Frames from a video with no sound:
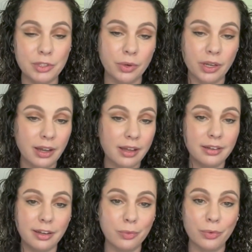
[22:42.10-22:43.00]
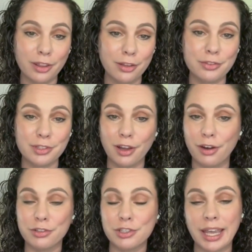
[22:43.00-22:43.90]
I was working on another one of those
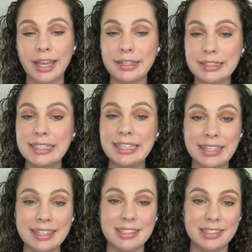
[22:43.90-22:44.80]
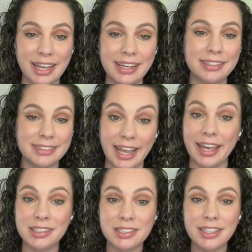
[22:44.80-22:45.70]
large scale, tedious data
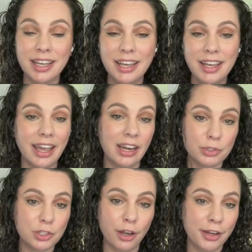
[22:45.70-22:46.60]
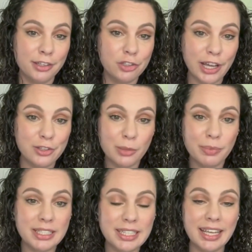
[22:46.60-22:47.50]
tasks. And I was talking to
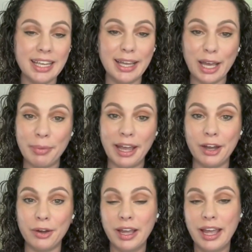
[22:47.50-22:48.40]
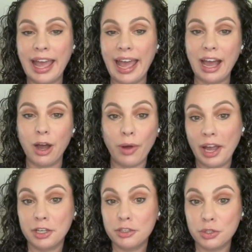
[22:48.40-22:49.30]
ChatGPT about how
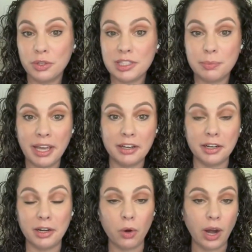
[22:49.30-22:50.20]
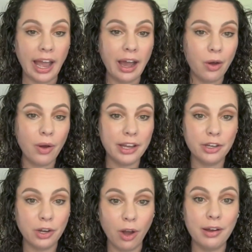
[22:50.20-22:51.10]
I could do this better or how I
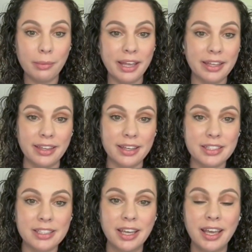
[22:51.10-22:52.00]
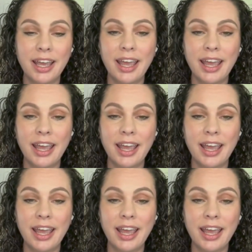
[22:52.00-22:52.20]
could automate this.